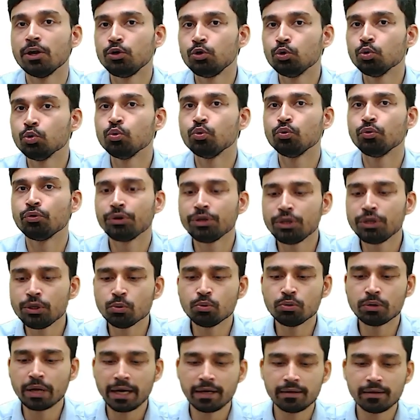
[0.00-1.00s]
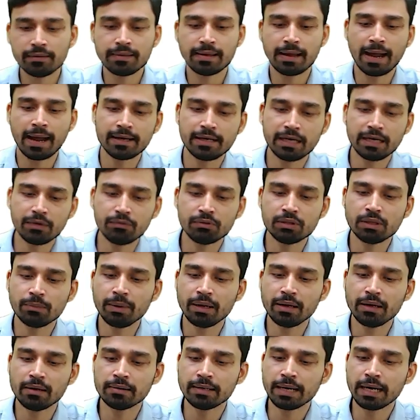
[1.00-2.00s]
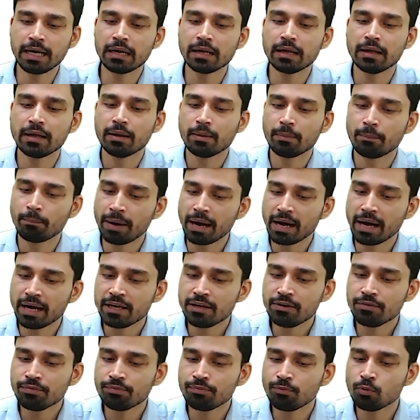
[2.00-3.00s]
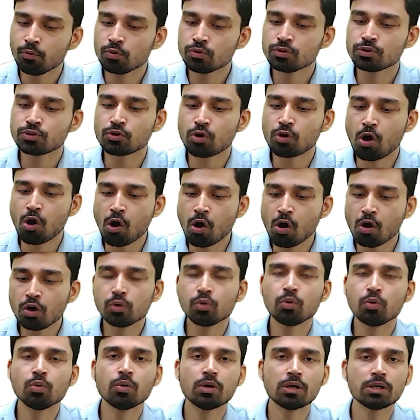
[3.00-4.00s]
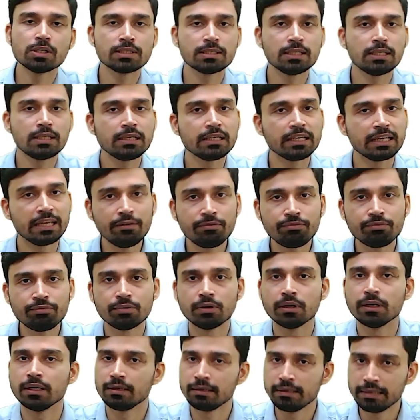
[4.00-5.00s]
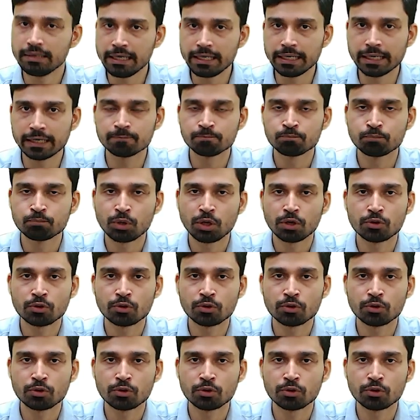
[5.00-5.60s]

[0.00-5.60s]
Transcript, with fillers: to reunite the island with the mainland by force or coercion if needed.